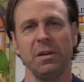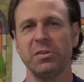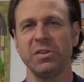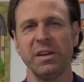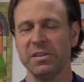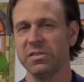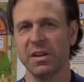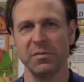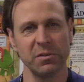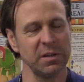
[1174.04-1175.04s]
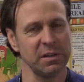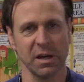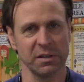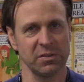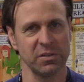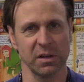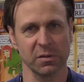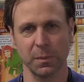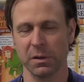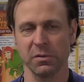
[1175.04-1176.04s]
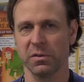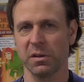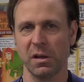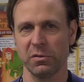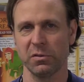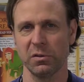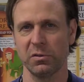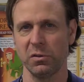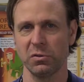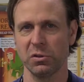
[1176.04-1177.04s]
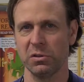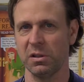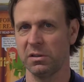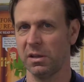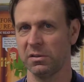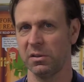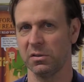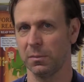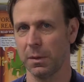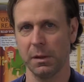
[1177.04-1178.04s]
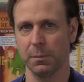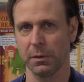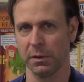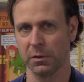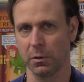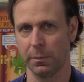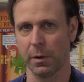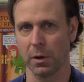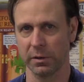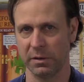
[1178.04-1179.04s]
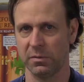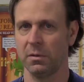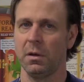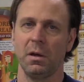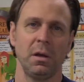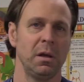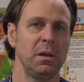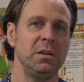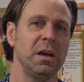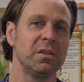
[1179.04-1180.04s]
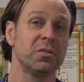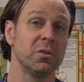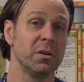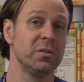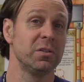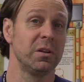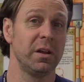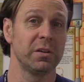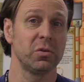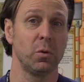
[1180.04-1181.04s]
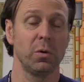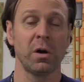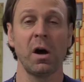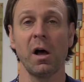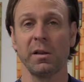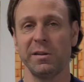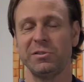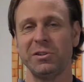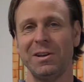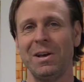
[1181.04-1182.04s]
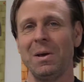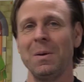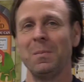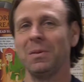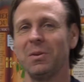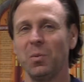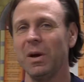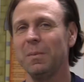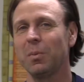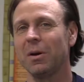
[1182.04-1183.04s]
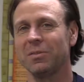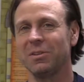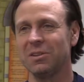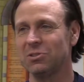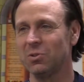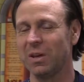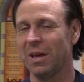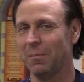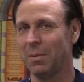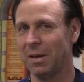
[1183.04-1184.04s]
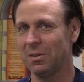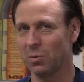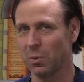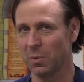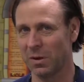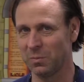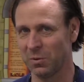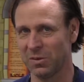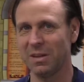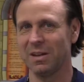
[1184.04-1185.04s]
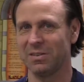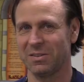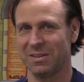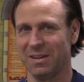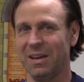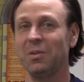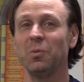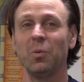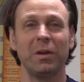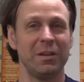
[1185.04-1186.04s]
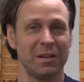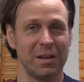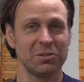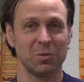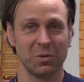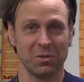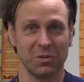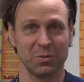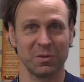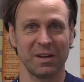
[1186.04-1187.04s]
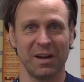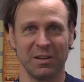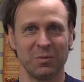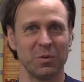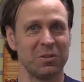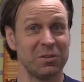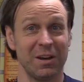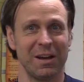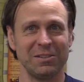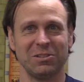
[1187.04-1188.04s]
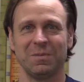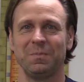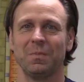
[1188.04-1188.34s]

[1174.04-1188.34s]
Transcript: You see, in 1796, because the Constitution didn't anticipate political parties, yes, there is an electoral college, but the way presidential campaigns were run were this, and the way the election results were tallied were as such.